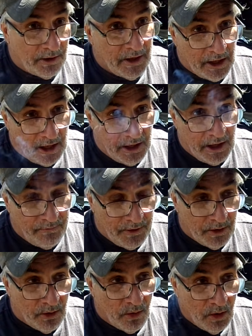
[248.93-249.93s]
that can give
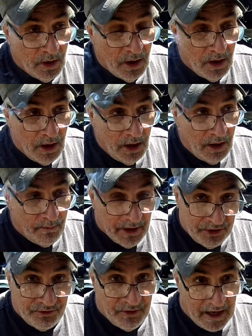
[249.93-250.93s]
you
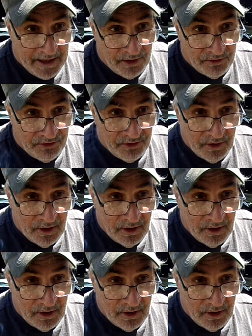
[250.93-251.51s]
misfires,